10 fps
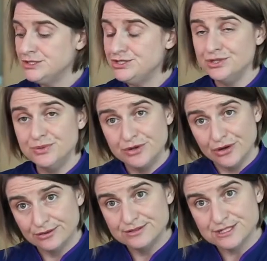do
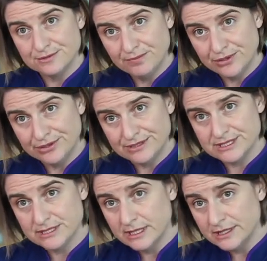not
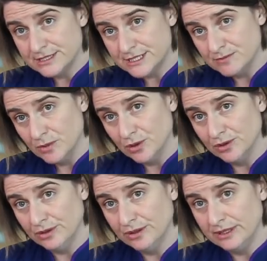put the
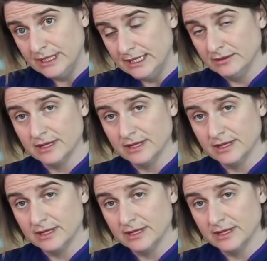small needle